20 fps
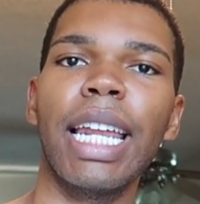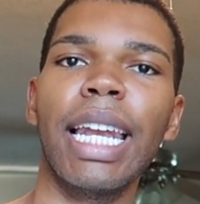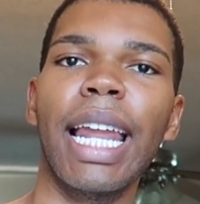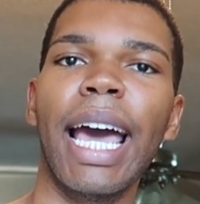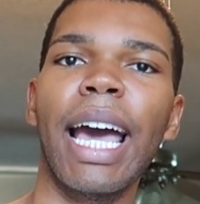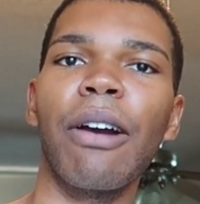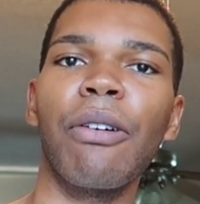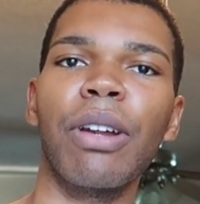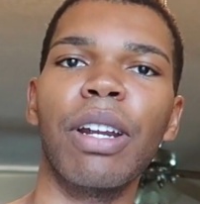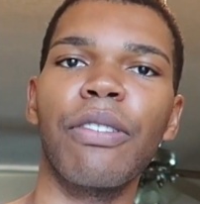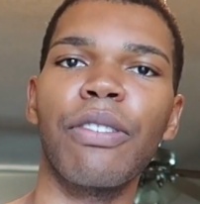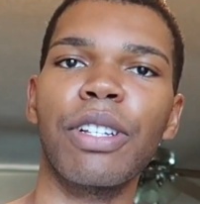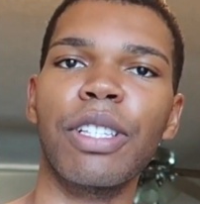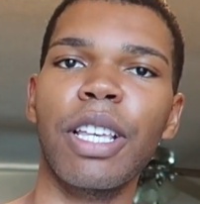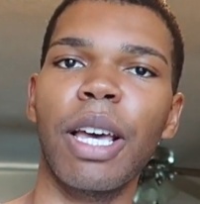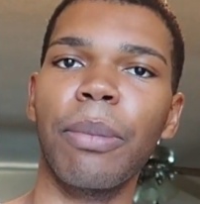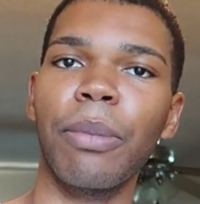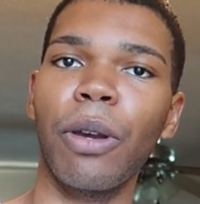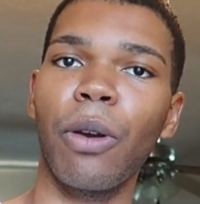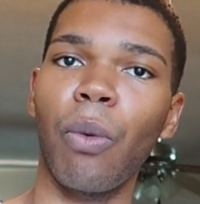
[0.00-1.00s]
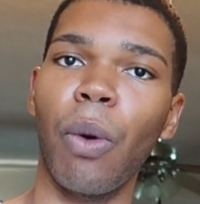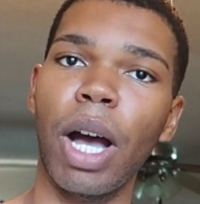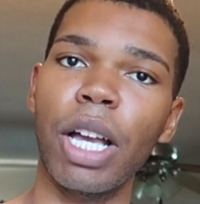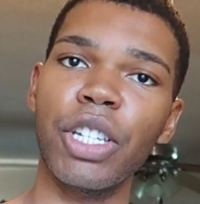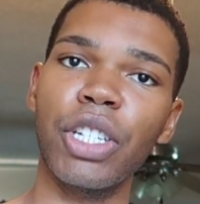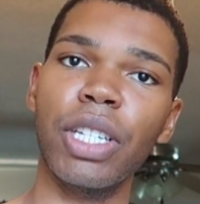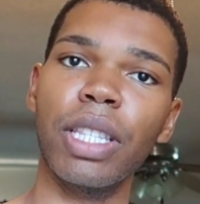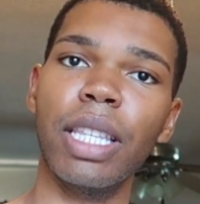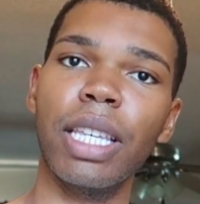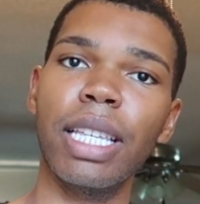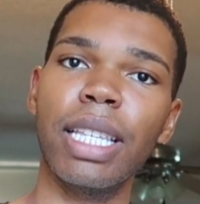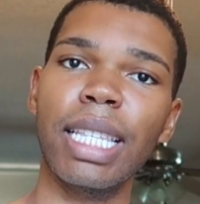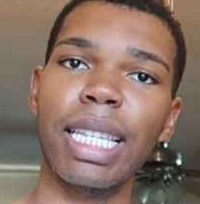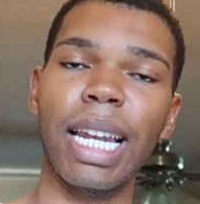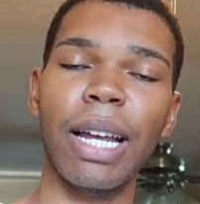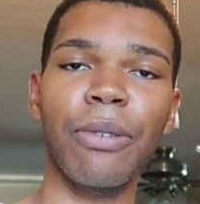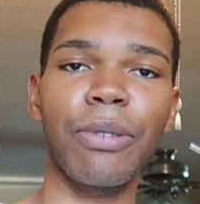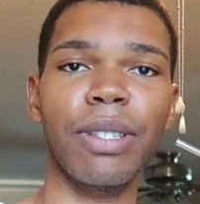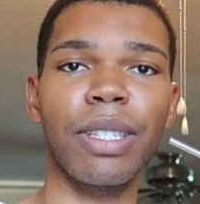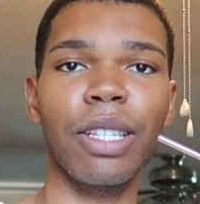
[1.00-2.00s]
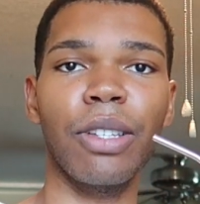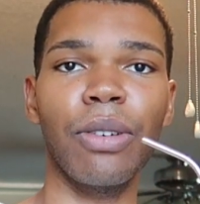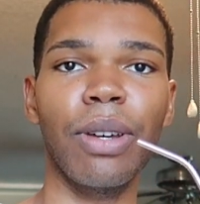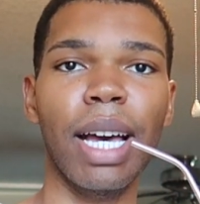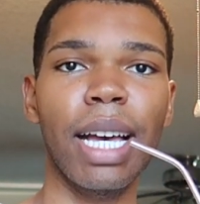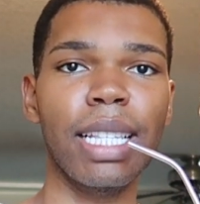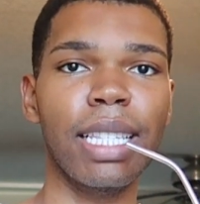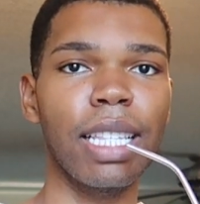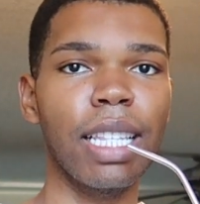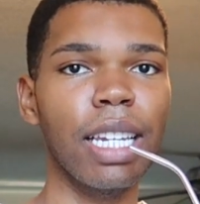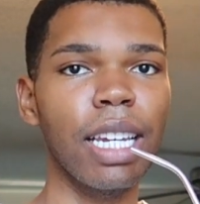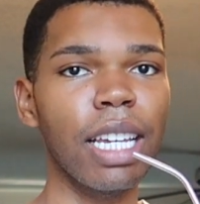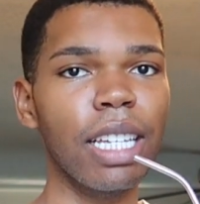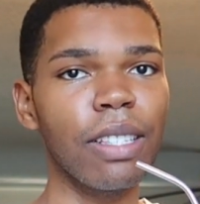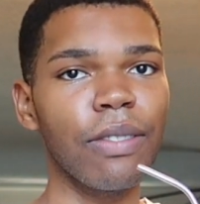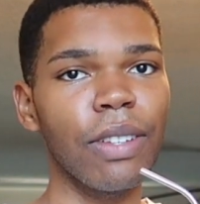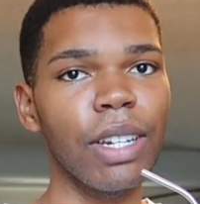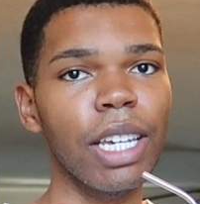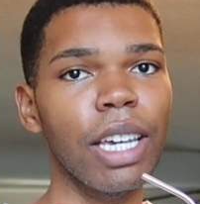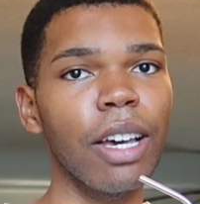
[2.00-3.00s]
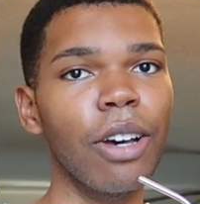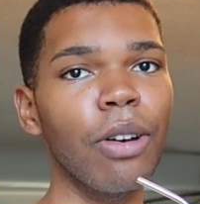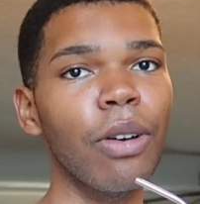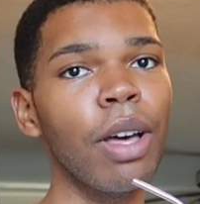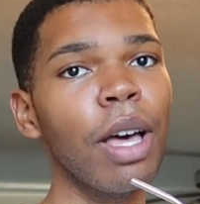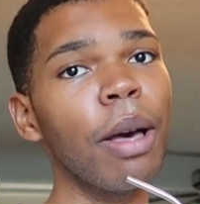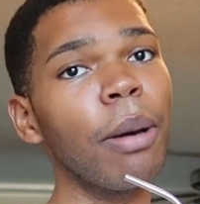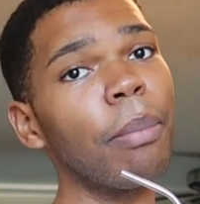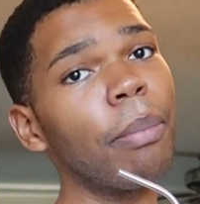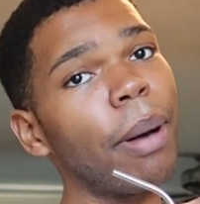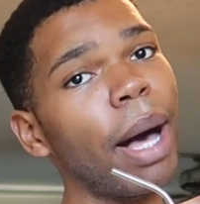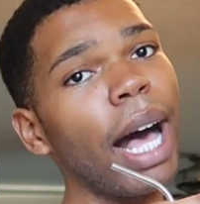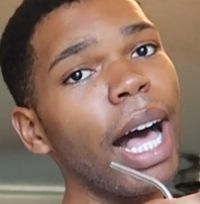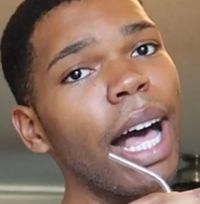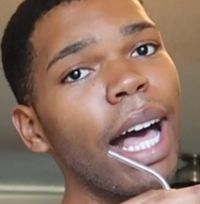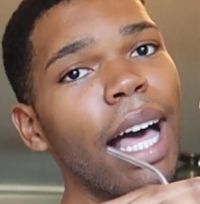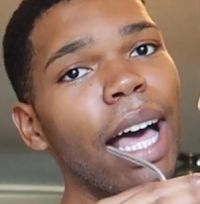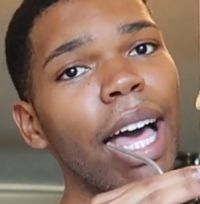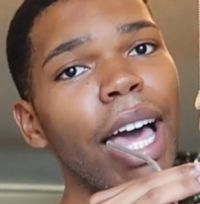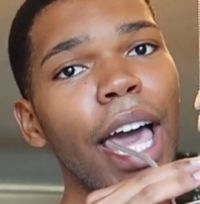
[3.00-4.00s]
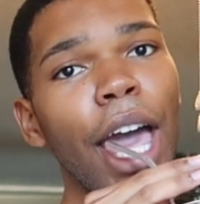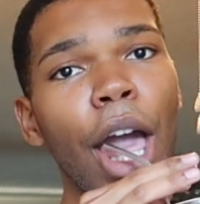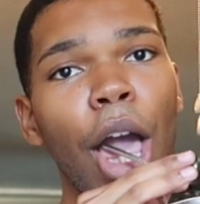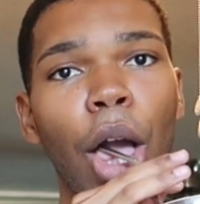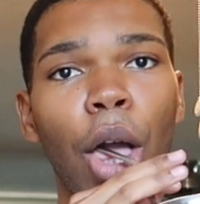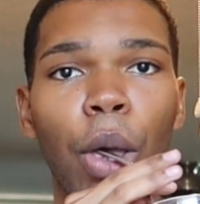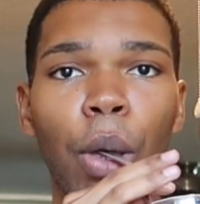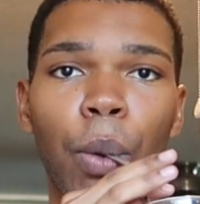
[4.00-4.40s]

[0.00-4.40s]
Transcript: night, or whatever time you're watching this, and I will see you guys in the next video. Bye!